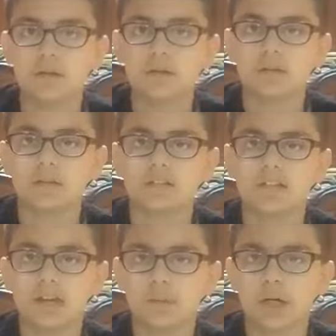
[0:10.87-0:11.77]
Assalamu
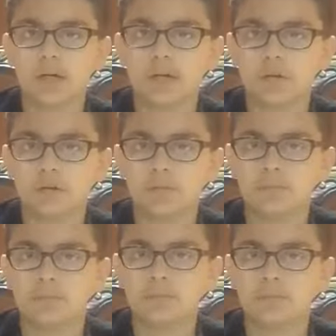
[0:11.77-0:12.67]
alaikum.
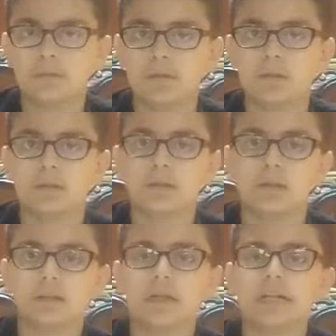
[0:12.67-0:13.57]

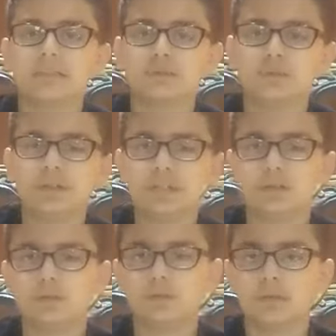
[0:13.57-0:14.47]
Last week
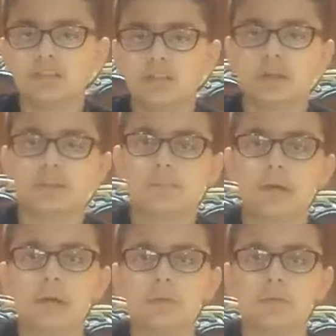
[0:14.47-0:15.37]
we talked about
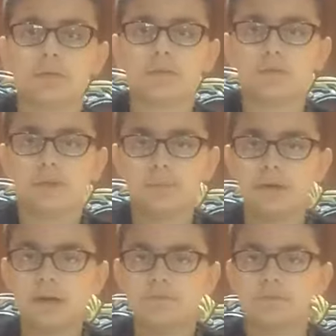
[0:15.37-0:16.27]
the
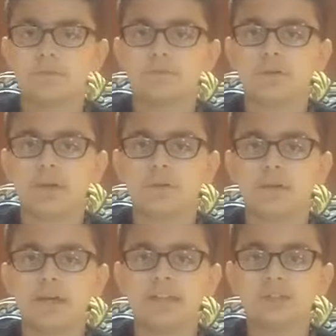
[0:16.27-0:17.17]
Prophet from the
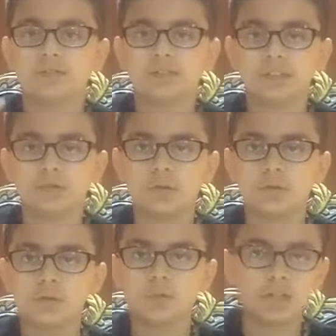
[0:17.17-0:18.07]
age of zero when
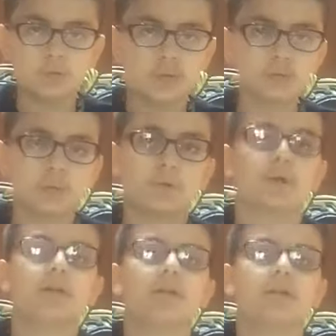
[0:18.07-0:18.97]
he was born
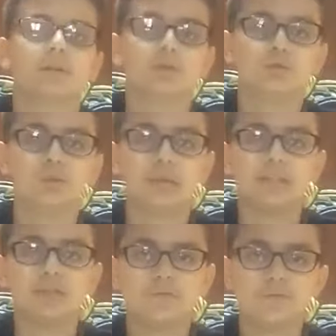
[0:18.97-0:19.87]
to the age of
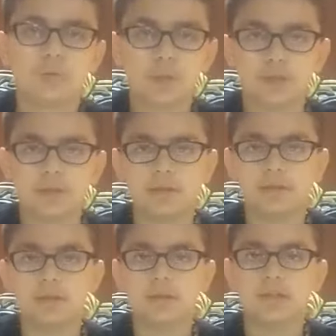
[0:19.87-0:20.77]
forty.
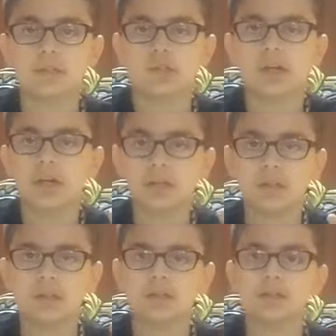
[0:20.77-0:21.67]
Inshallah,
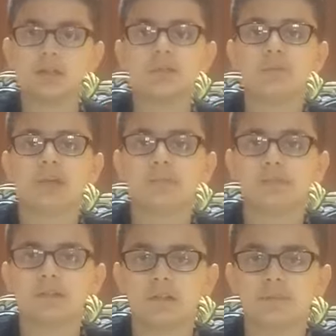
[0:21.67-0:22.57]
today we're going to be talking
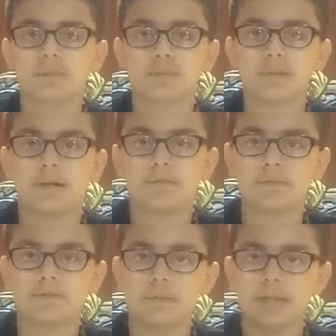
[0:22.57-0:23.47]
about the Prophet from
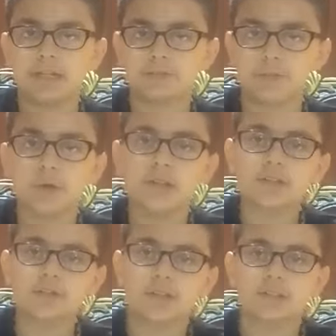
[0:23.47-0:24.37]
age forty to
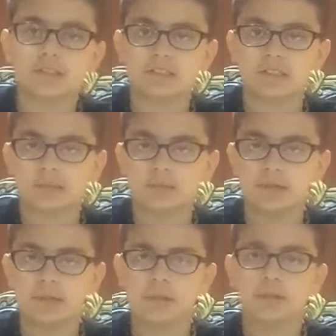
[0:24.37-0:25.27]
age sixty-three,
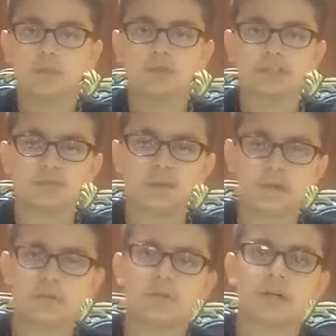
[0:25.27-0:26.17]
which is better
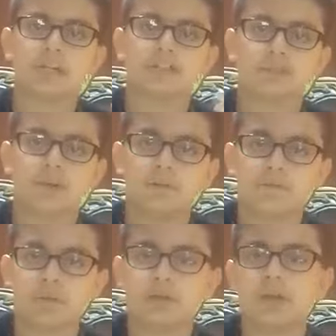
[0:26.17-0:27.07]
known as his prophethood.
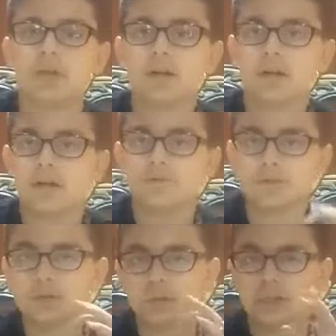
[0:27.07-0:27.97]
First, we're
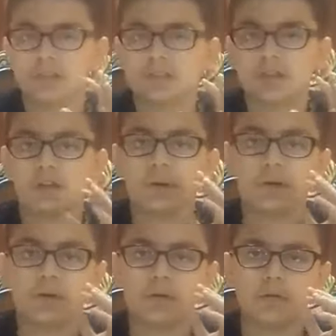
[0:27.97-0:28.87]
going to start
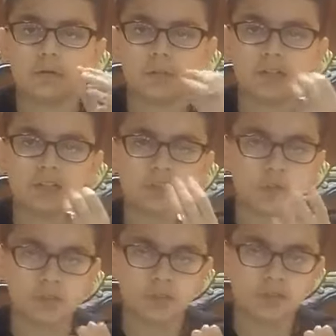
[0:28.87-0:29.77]
about we're going to start with the
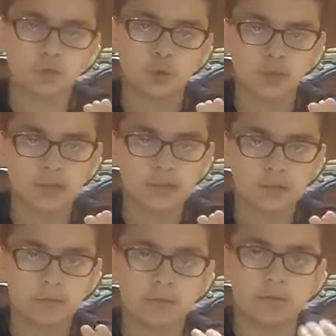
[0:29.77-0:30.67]
story
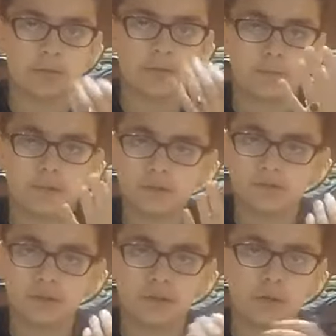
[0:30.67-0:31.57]
when the Prophet
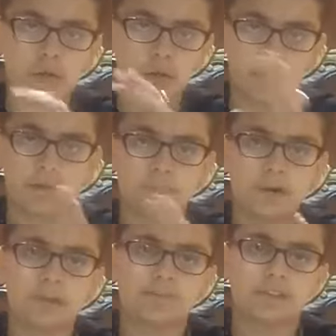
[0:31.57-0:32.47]
around the
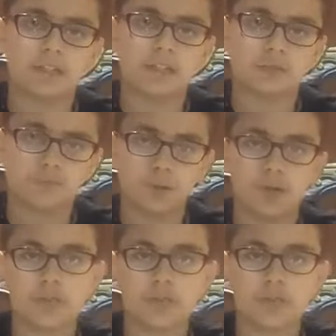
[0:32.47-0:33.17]
Prophet's age of forty.